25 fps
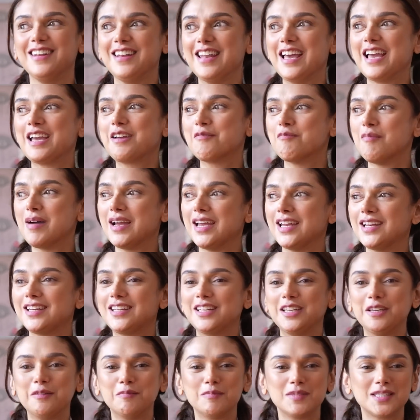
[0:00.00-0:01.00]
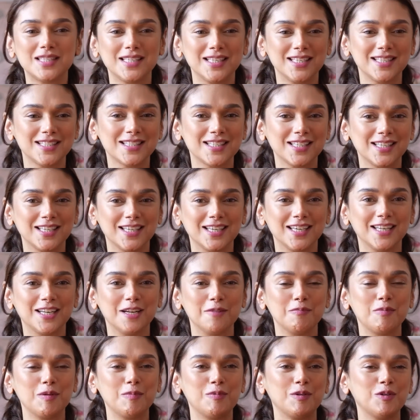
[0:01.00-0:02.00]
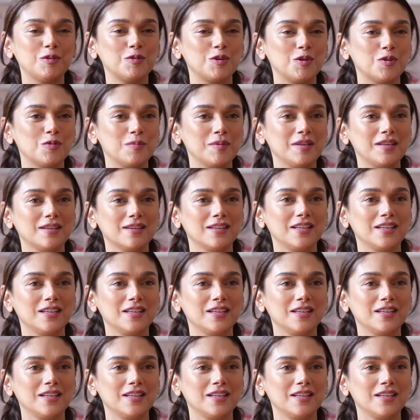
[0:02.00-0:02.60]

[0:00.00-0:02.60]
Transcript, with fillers: Like my team sees it and people who know me